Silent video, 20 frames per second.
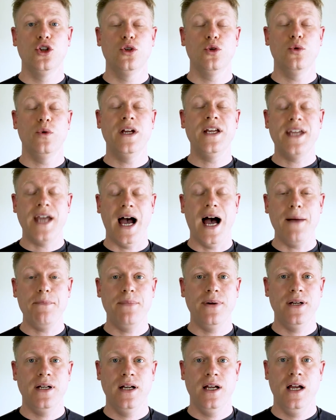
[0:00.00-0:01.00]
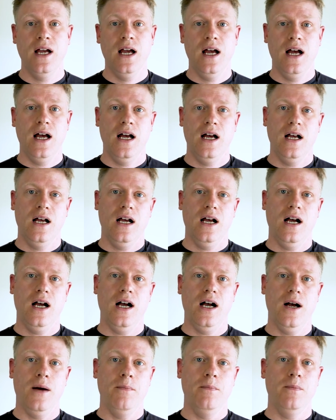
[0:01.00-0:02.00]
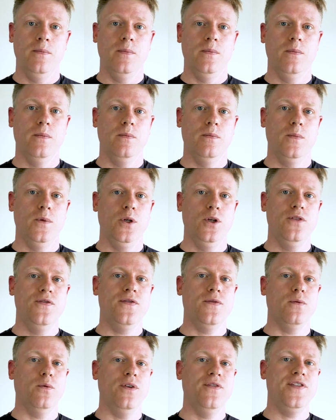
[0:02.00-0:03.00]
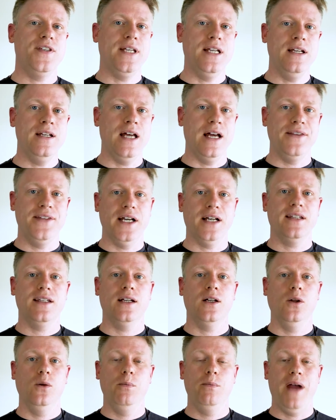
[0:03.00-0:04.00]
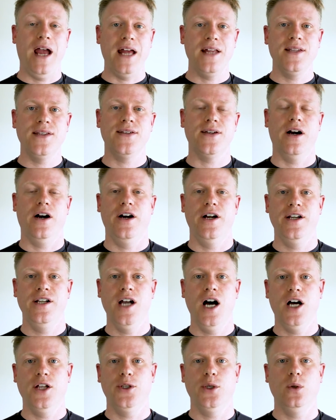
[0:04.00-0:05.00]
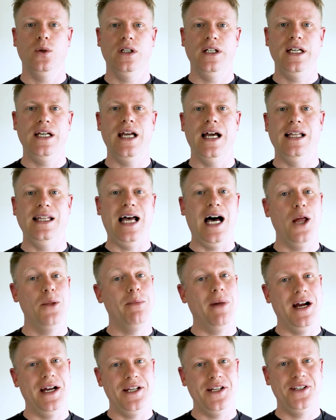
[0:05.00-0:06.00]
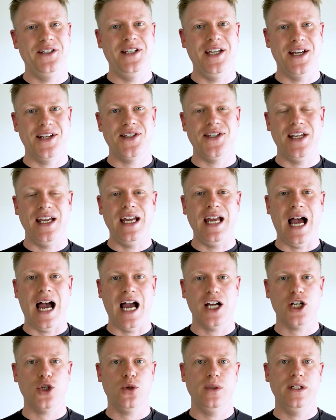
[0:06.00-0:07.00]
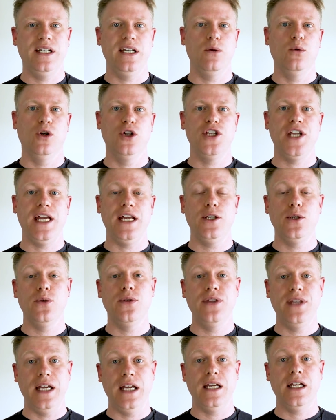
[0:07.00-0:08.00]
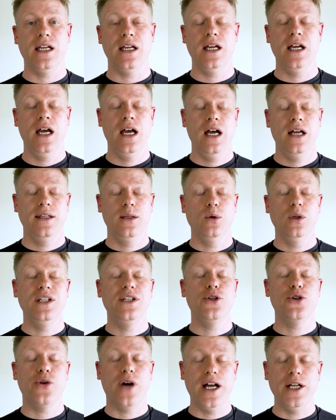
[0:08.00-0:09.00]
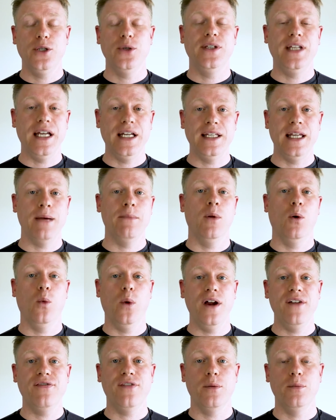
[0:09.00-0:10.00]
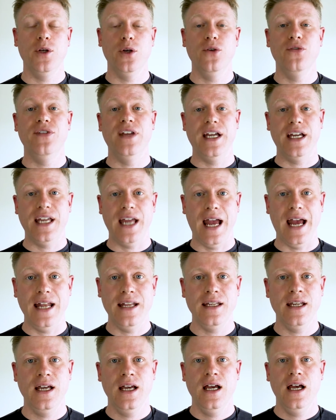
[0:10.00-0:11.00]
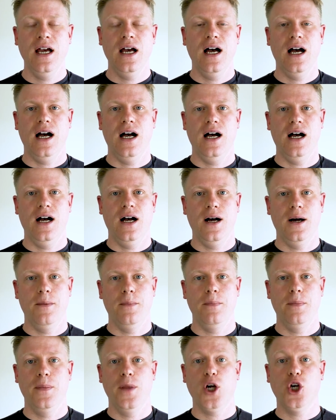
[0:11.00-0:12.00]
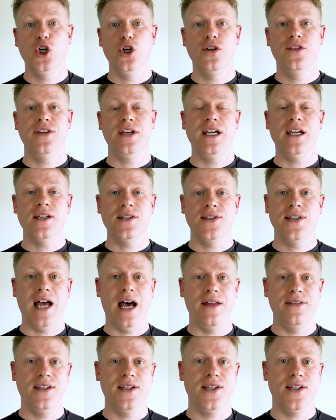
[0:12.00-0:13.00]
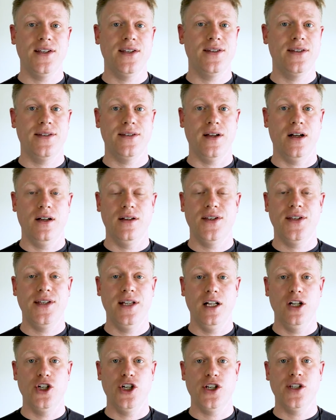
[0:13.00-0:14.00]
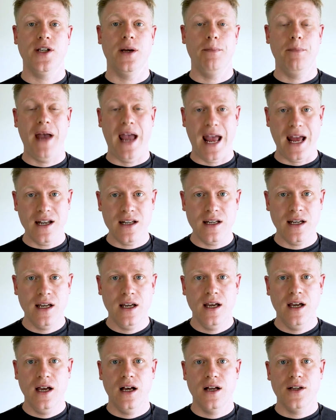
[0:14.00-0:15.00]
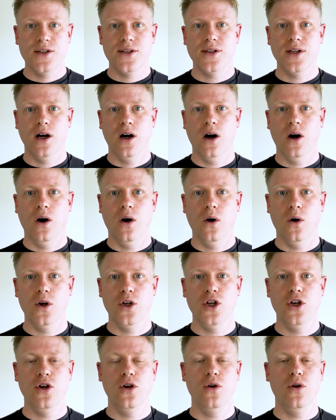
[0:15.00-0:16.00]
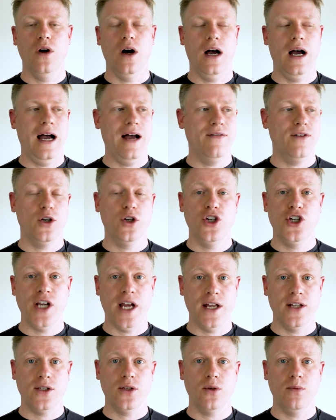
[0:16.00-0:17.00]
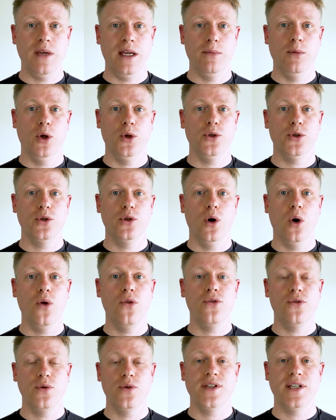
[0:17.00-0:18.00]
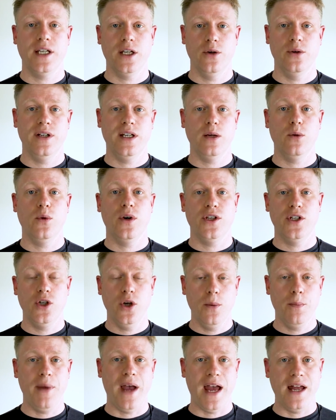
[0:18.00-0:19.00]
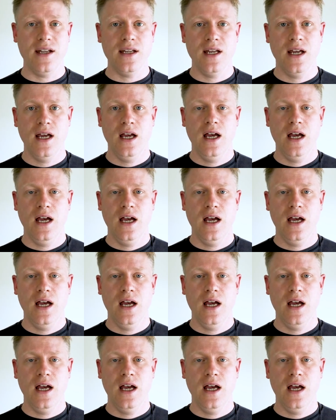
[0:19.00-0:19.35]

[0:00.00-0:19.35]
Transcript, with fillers: to recap um, we've seen that tactical pens are not totally allowed by the TSA actually they will take to take they will try to take them away from you if they can um, the good thing is that this is still just a pen so you have a good chance to be able to go through security with your pen.